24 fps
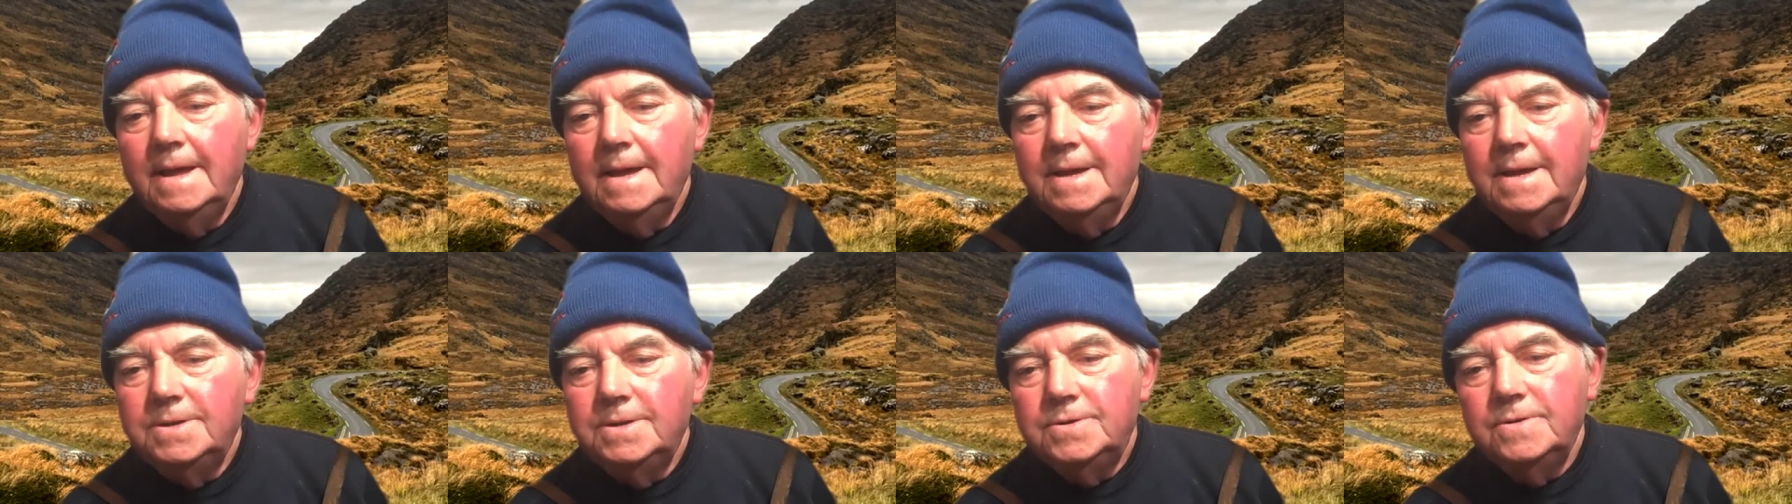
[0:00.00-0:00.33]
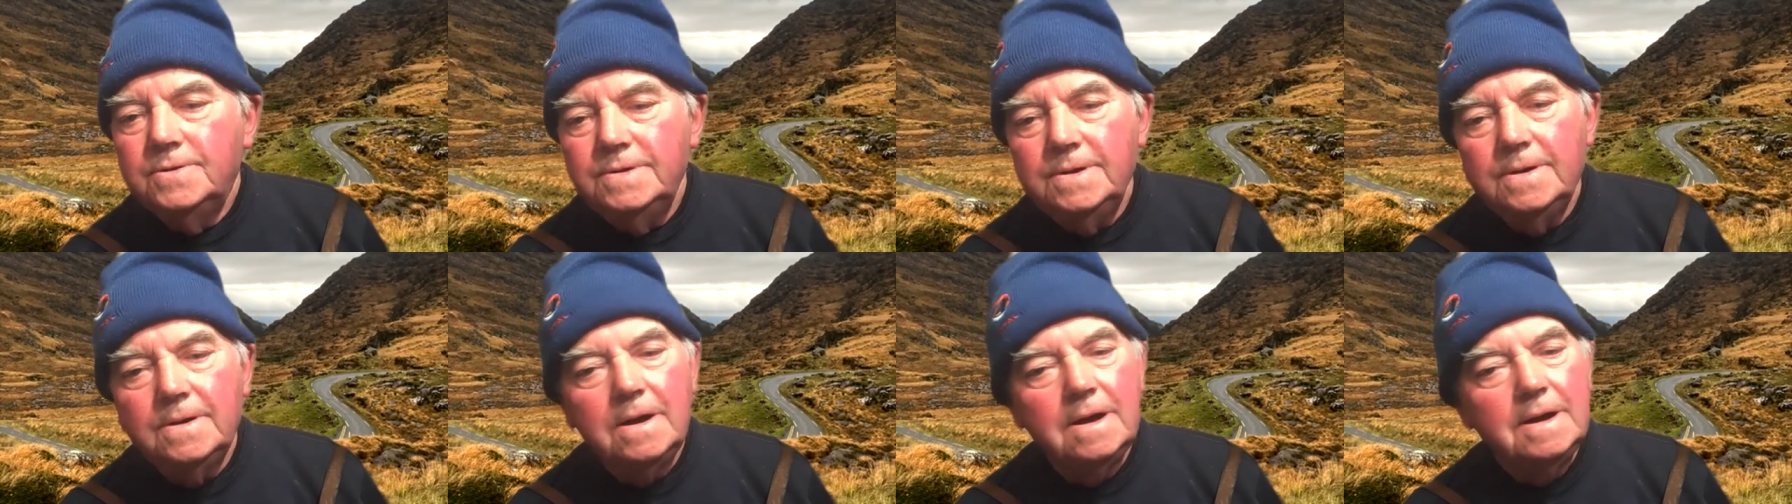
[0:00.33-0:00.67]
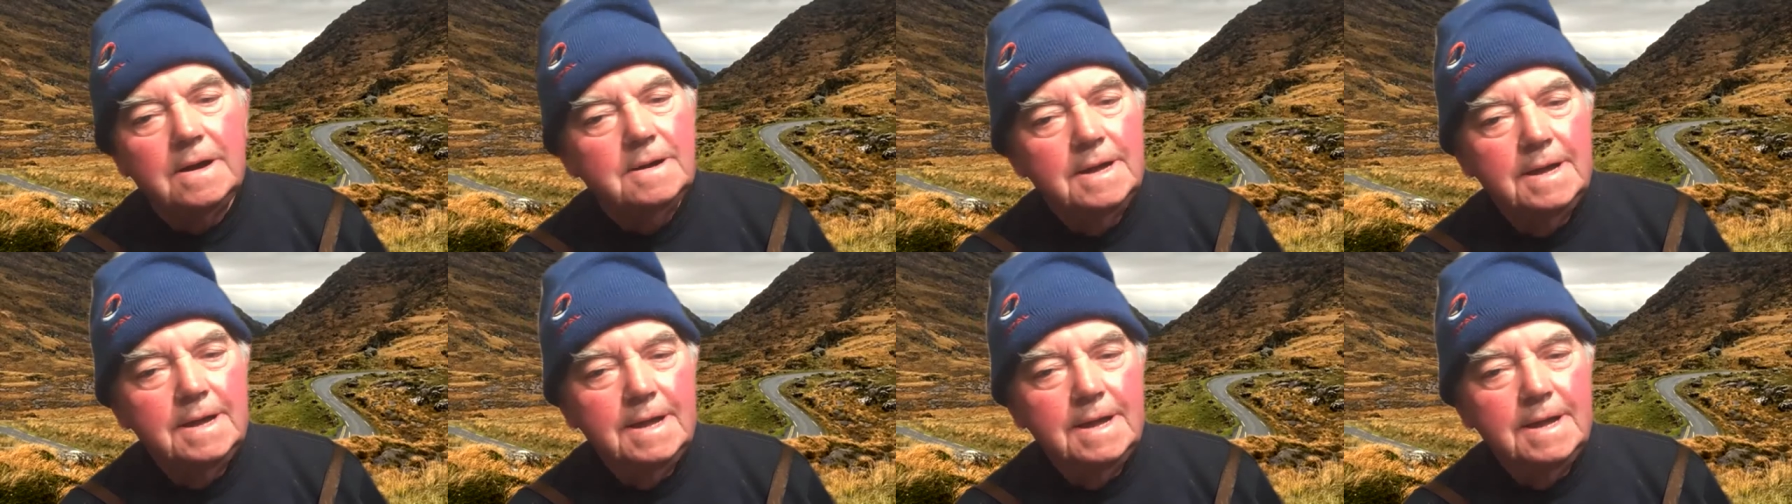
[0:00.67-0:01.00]
You
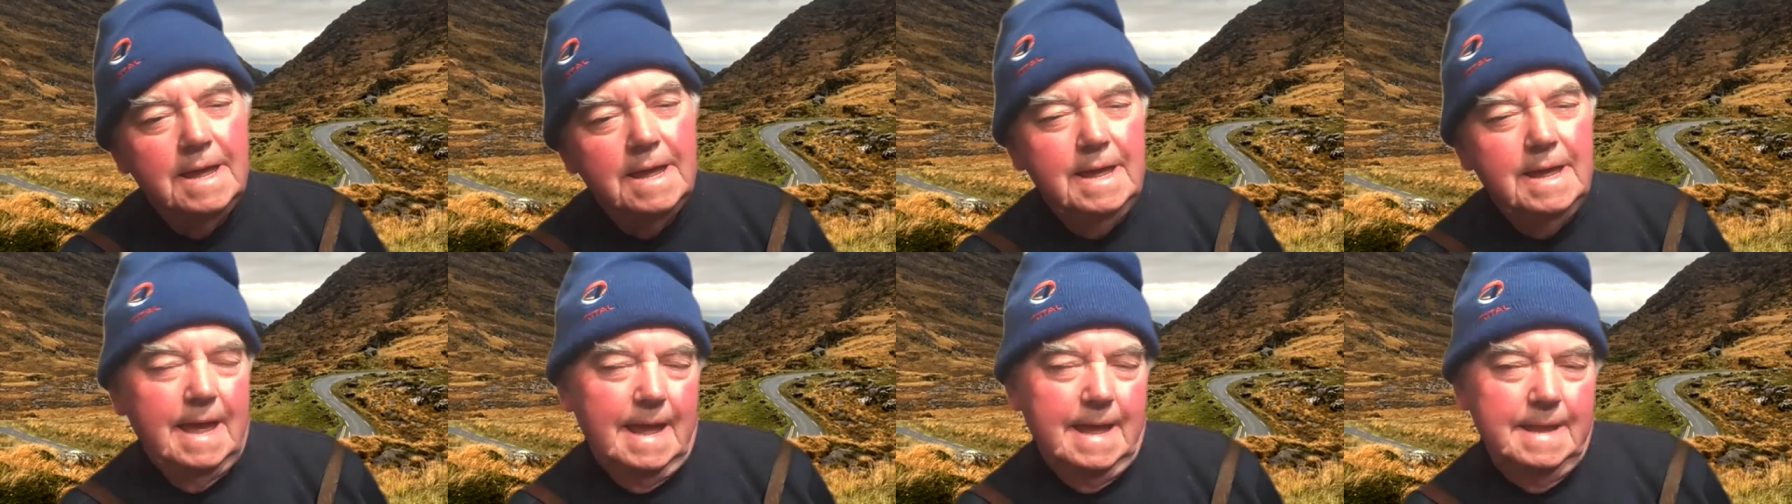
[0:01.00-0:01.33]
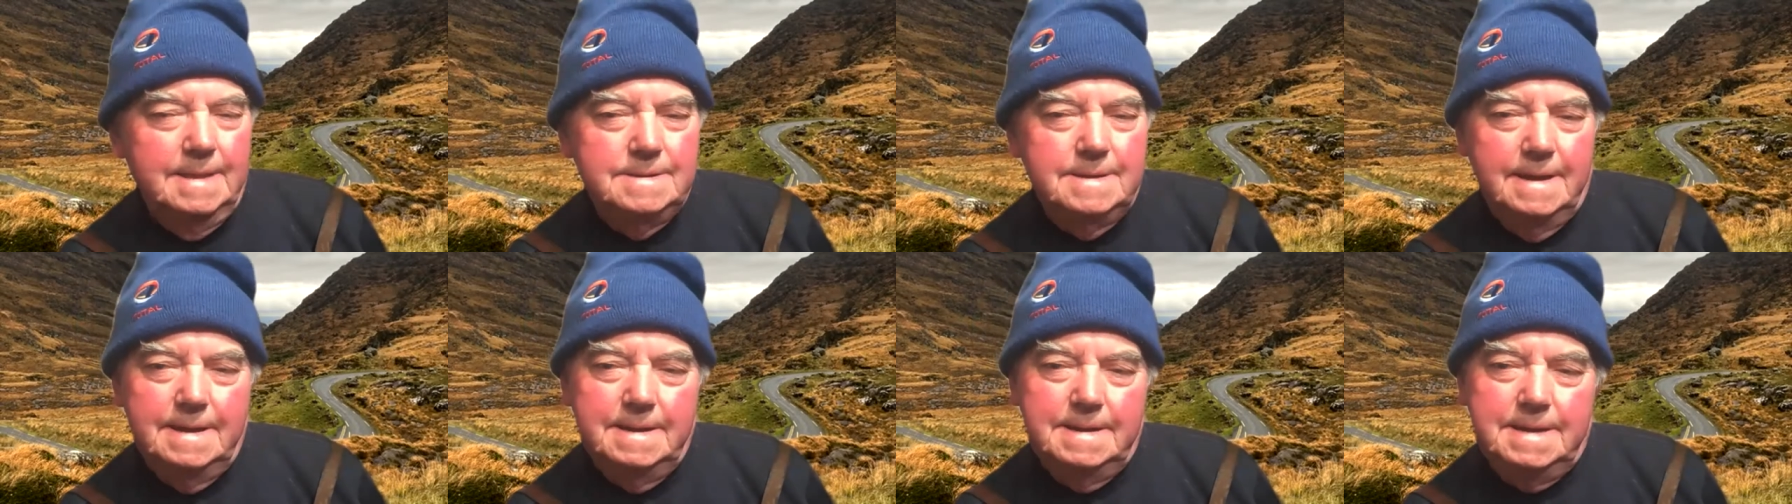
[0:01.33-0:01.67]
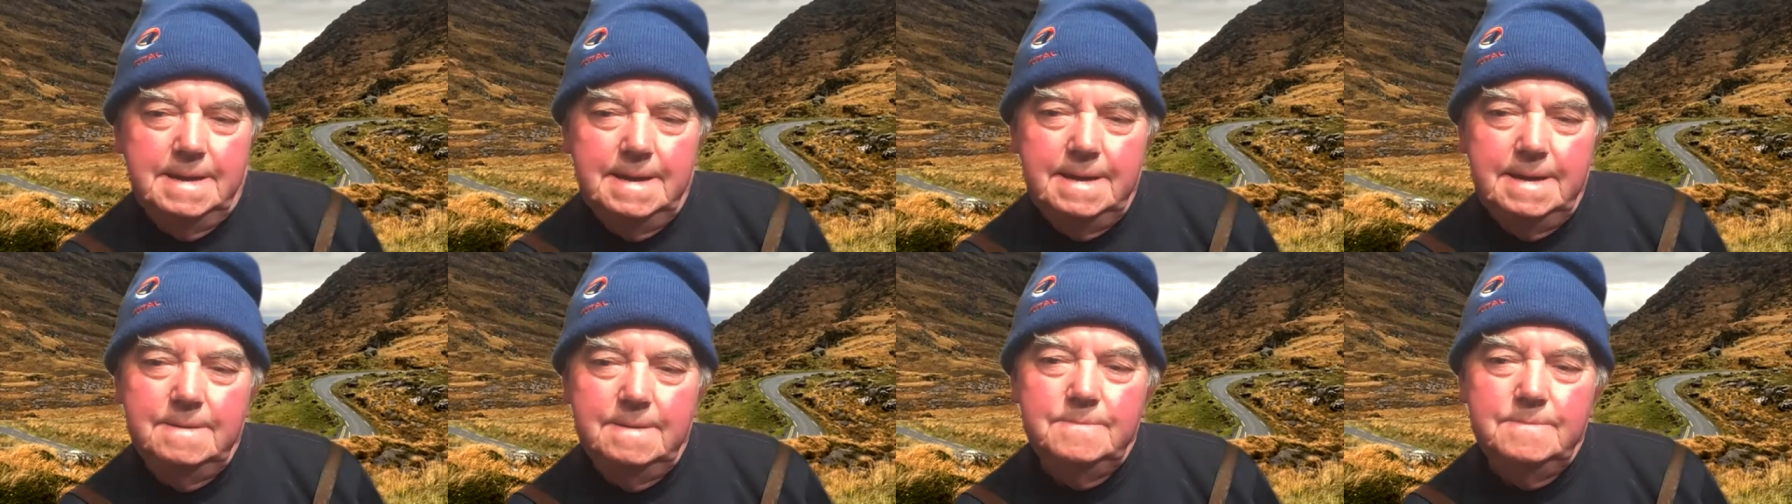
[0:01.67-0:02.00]
know, and
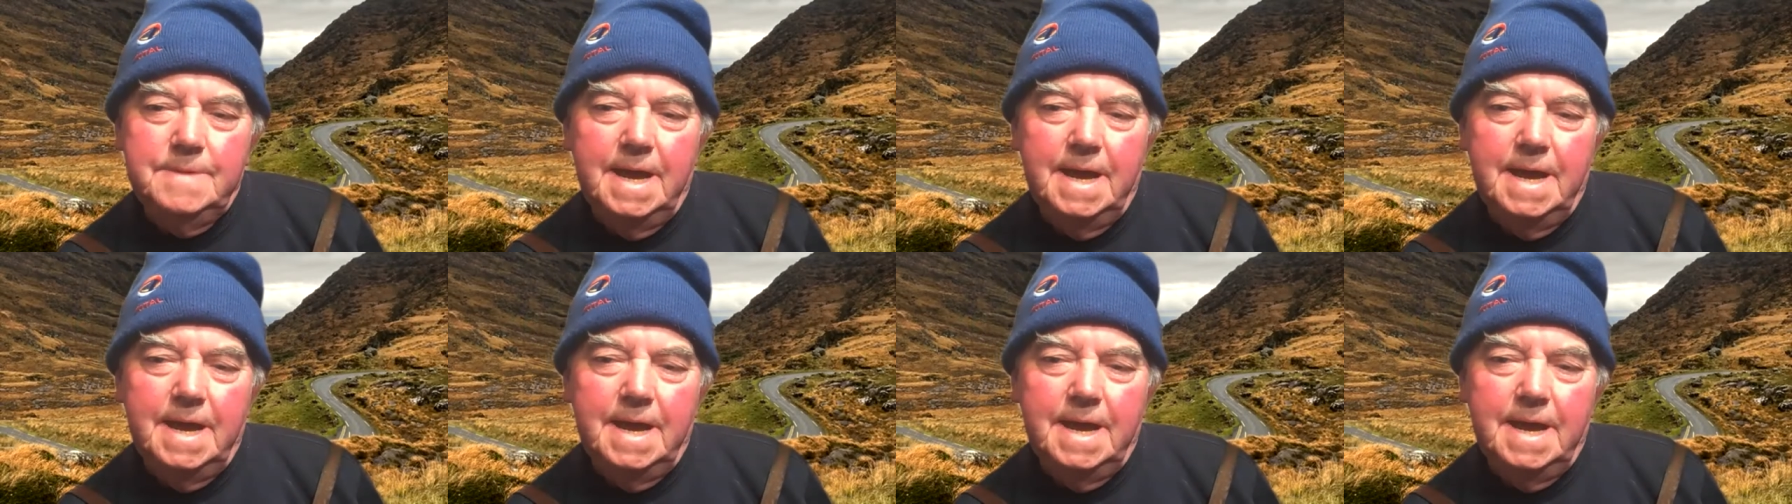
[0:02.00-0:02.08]
he